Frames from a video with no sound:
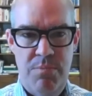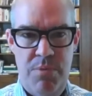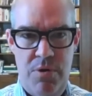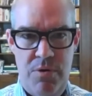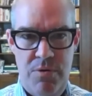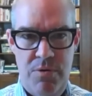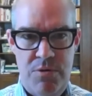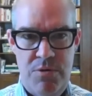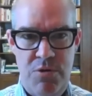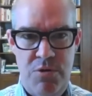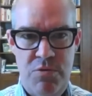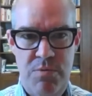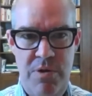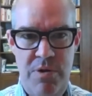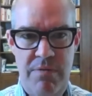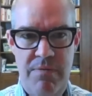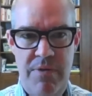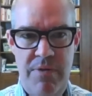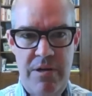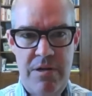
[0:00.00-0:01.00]
Post, which
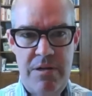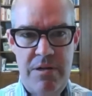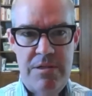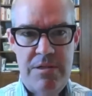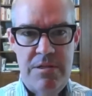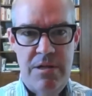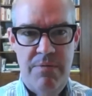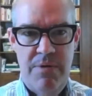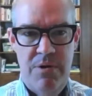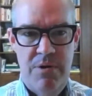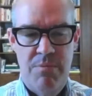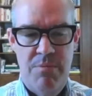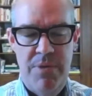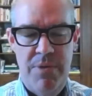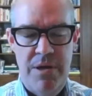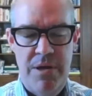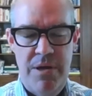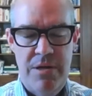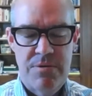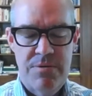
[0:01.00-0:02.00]
reinvented itself under
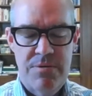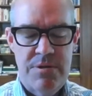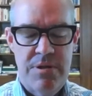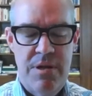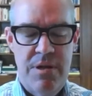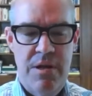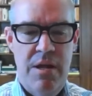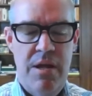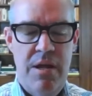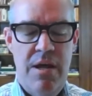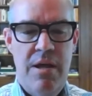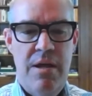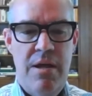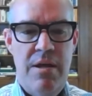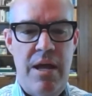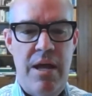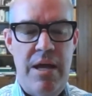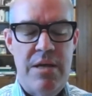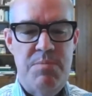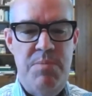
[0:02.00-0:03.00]
Bezos,
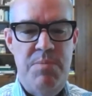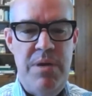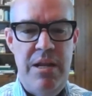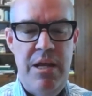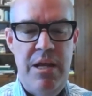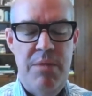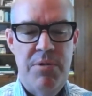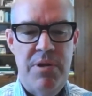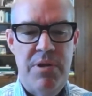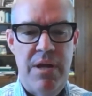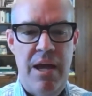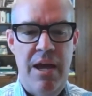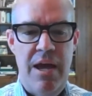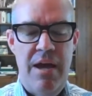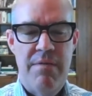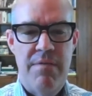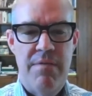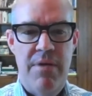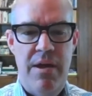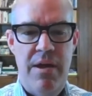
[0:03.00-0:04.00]
as being able to
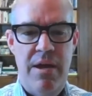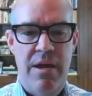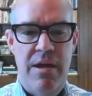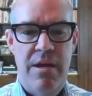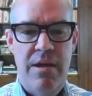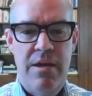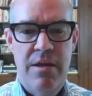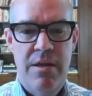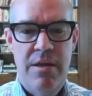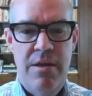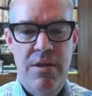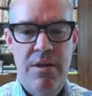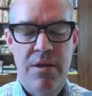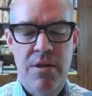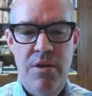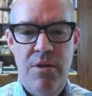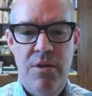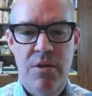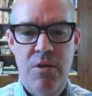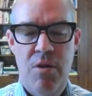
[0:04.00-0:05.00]
have a
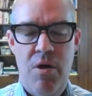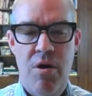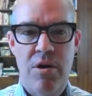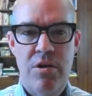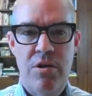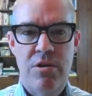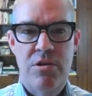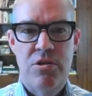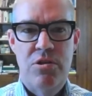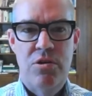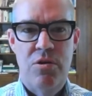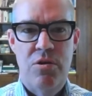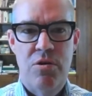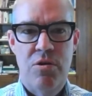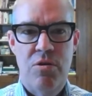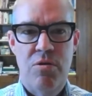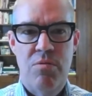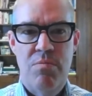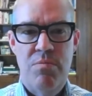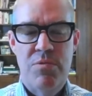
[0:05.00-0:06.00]

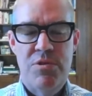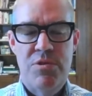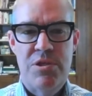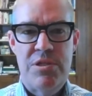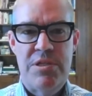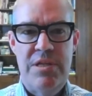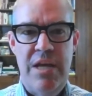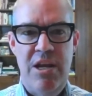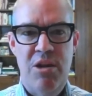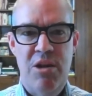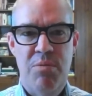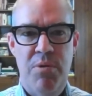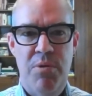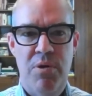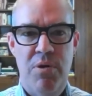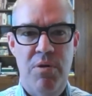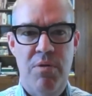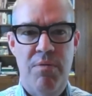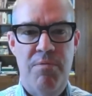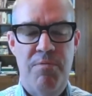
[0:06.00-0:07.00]
long-term,
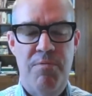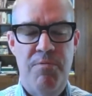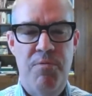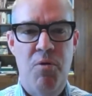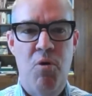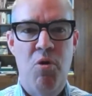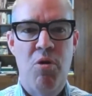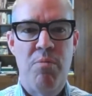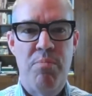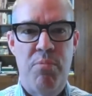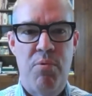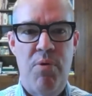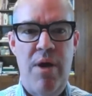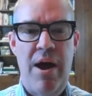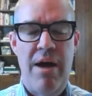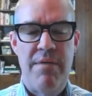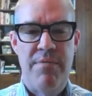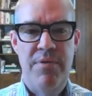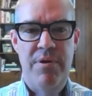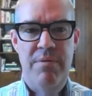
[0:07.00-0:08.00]
sustainable
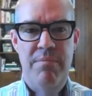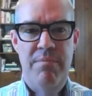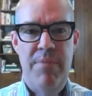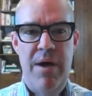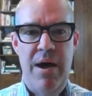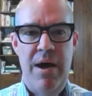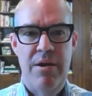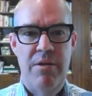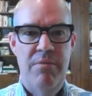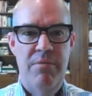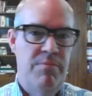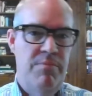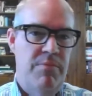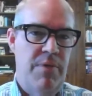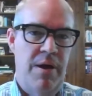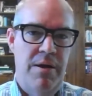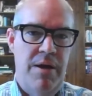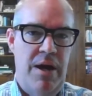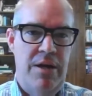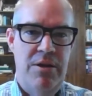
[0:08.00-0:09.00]
for-profit model.
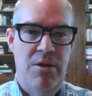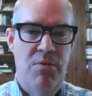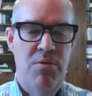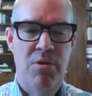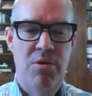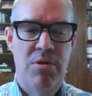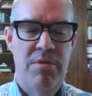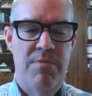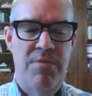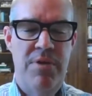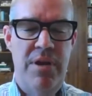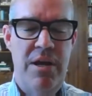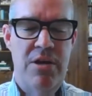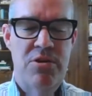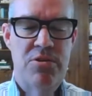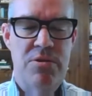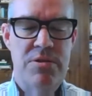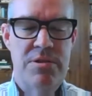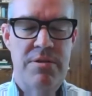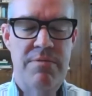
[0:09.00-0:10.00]
I don't know the
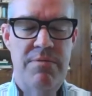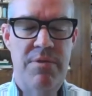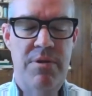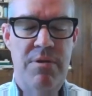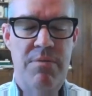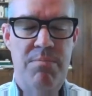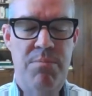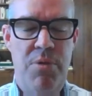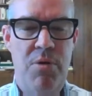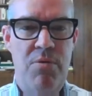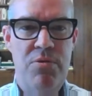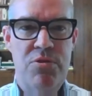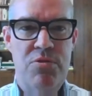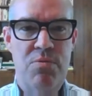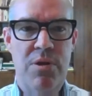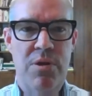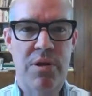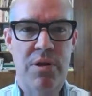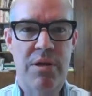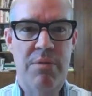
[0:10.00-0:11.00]
financials of the Post
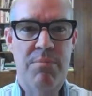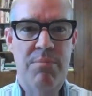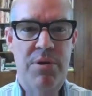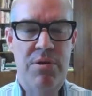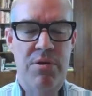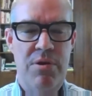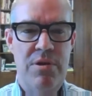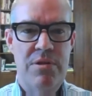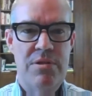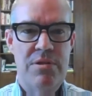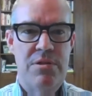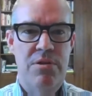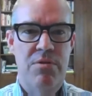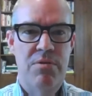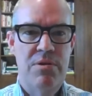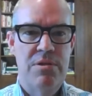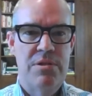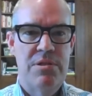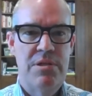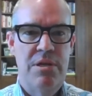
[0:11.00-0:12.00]
really, but you
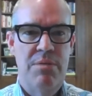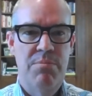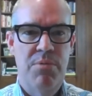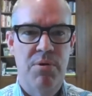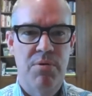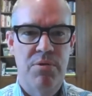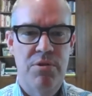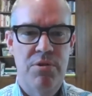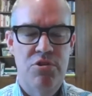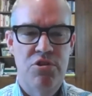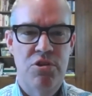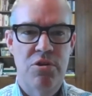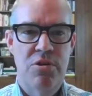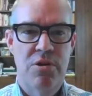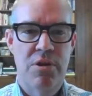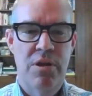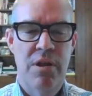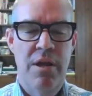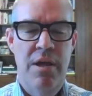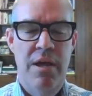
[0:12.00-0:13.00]
can see both the
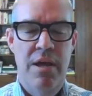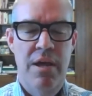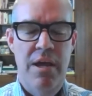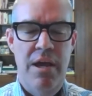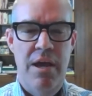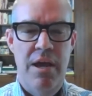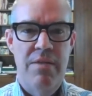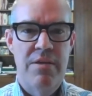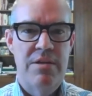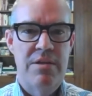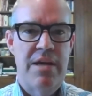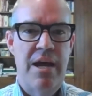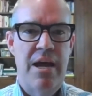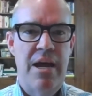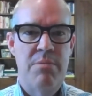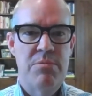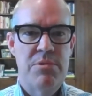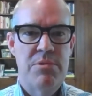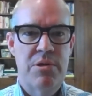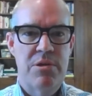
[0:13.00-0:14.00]
Journal and the
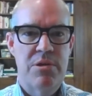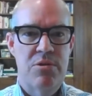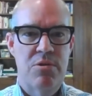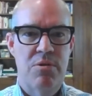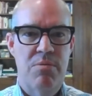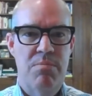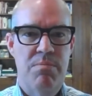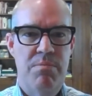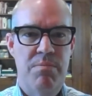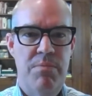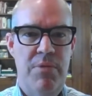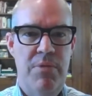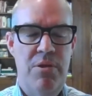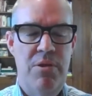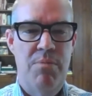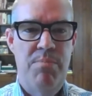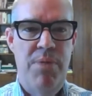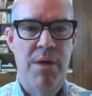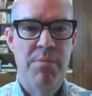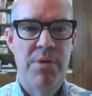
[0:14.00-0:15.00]
Times, because they're
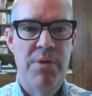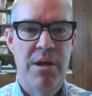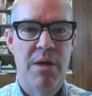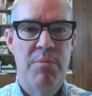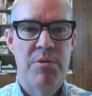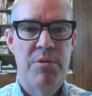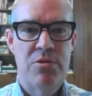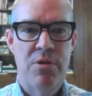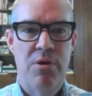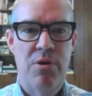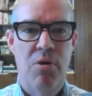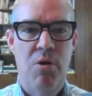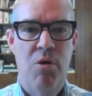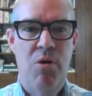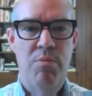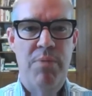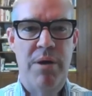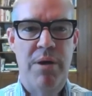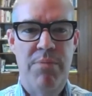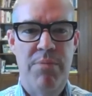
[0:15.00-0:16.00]
either public companies or
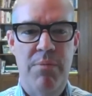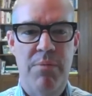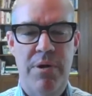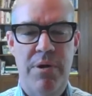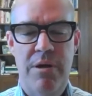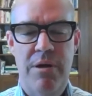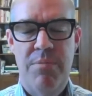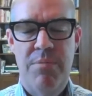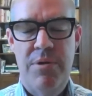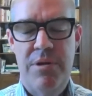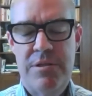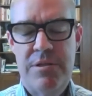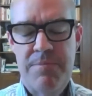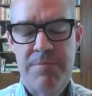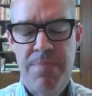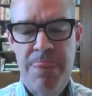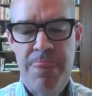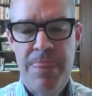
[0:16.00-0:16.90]
owned by public companies.